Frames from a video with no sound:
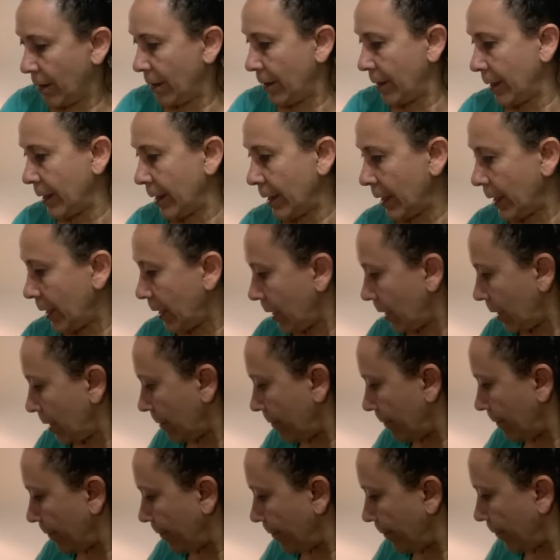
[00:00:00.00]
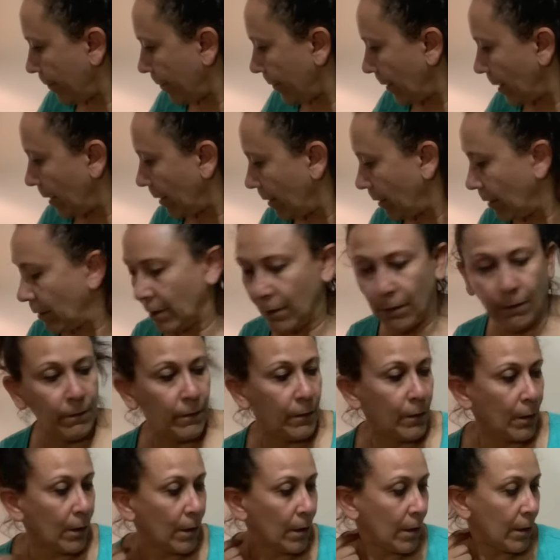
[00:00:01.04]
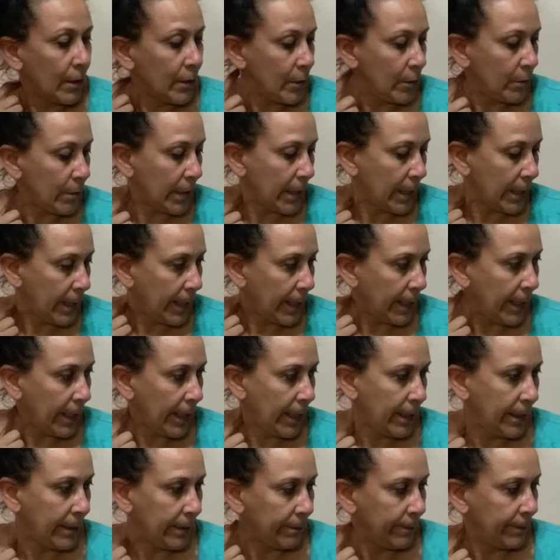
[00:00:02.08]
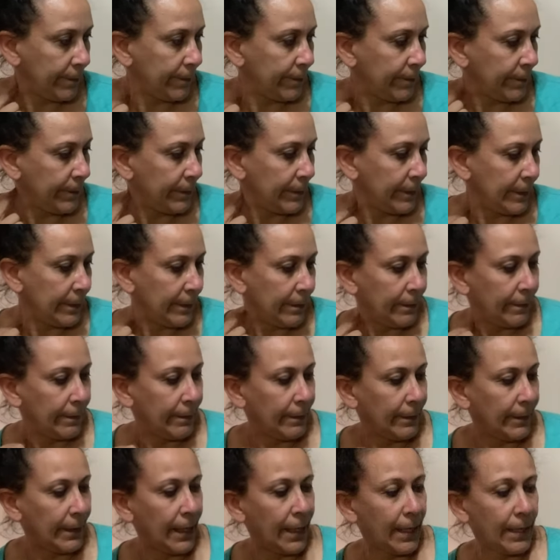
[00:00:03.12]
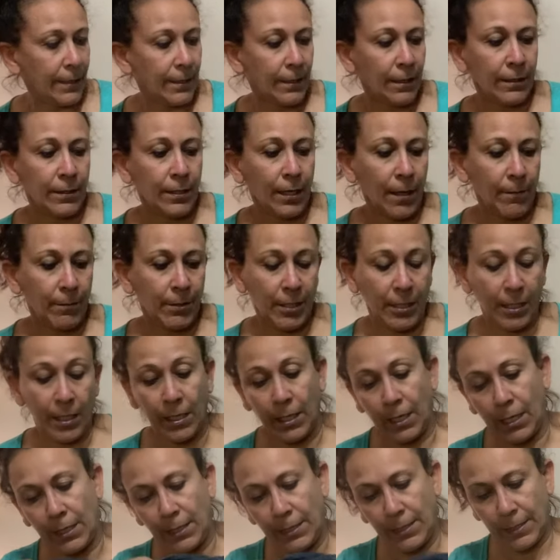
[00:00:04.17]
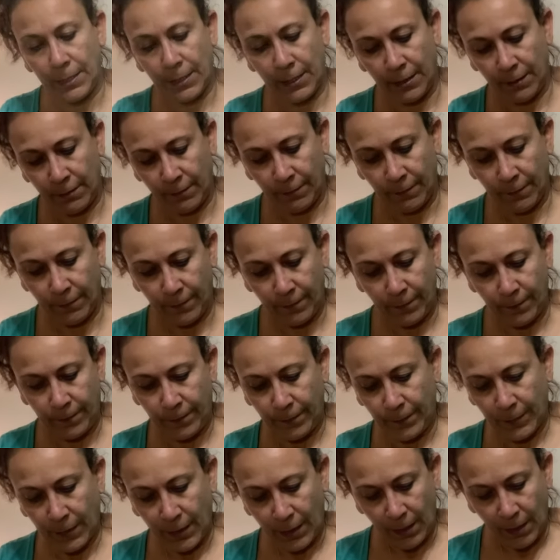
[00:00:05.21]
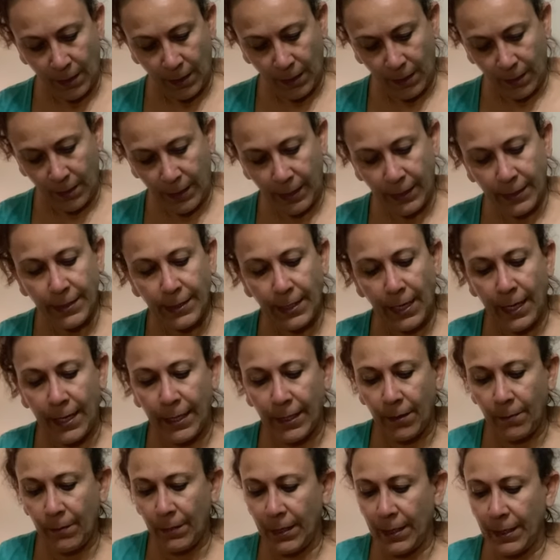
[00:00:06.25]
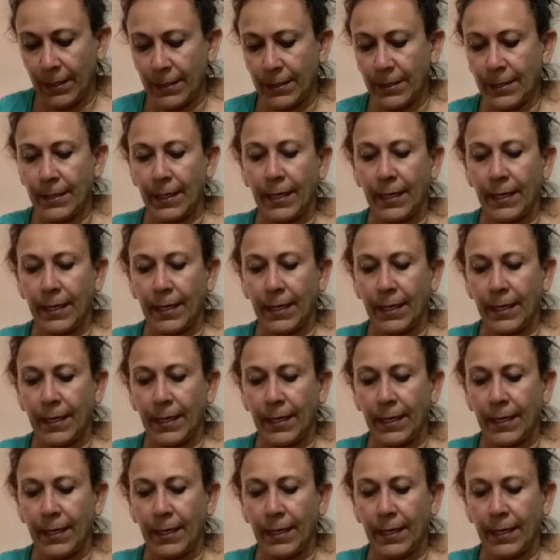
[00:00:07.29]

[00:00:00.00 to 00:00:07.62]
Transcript: thingy for our new kitty that adopted us. Next item is